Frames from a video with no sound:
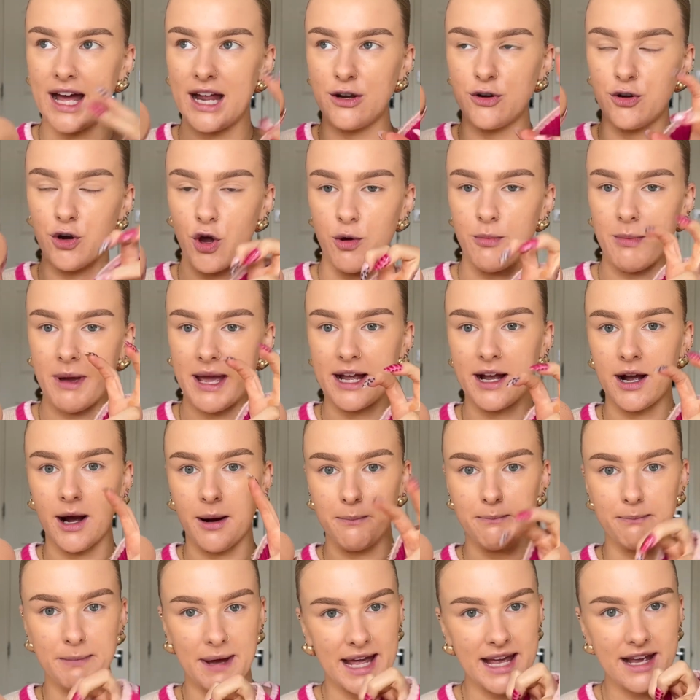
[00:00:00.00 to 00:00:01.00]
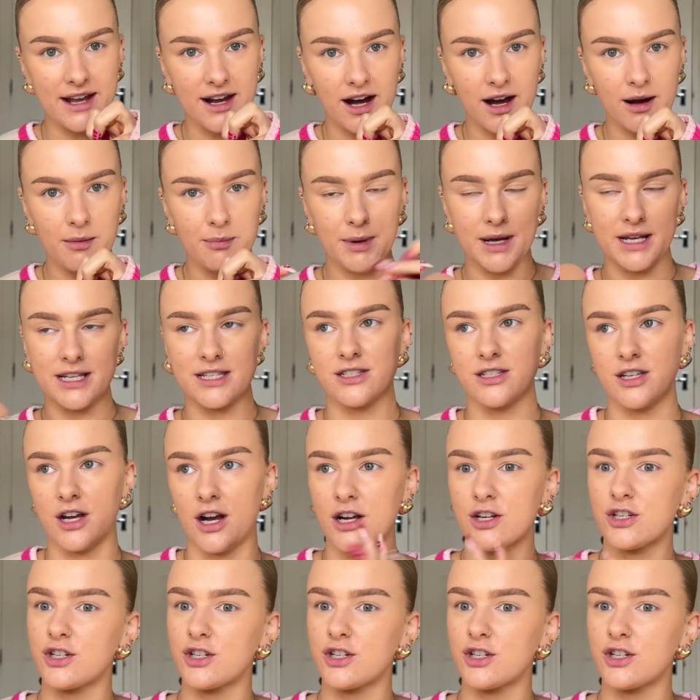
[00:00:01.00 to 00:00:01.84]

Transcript: no makeup as such.